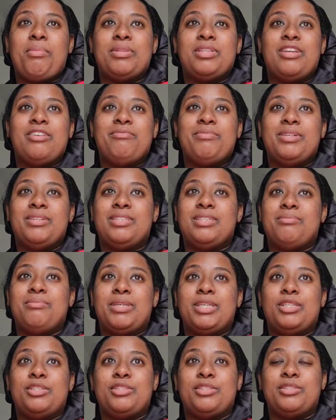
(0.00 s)
but there have been
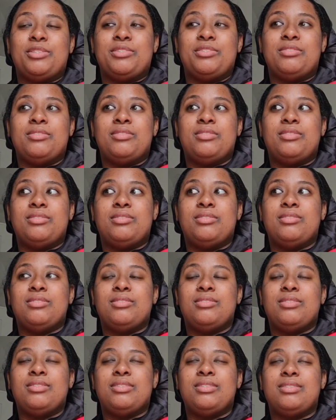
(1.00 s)
some issues.
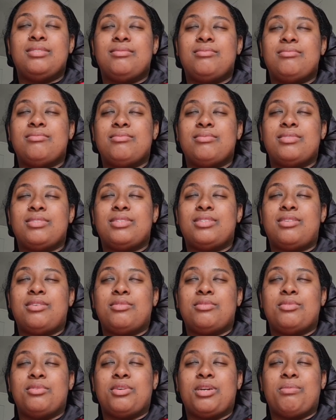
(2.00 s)
Let's
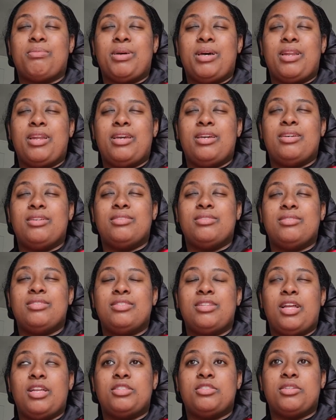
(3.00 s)
not talk about it.
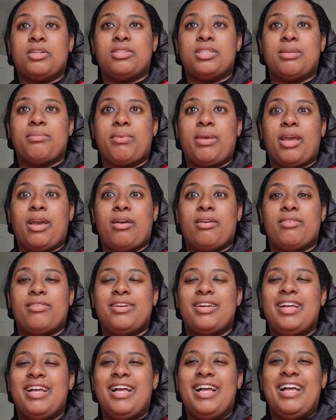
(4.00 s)
They're stressing me
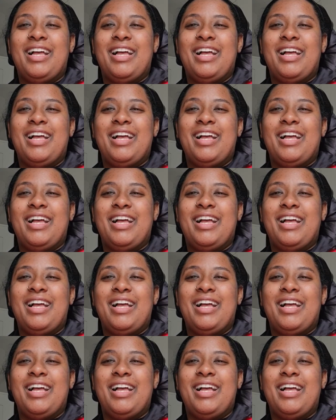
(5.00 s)
out.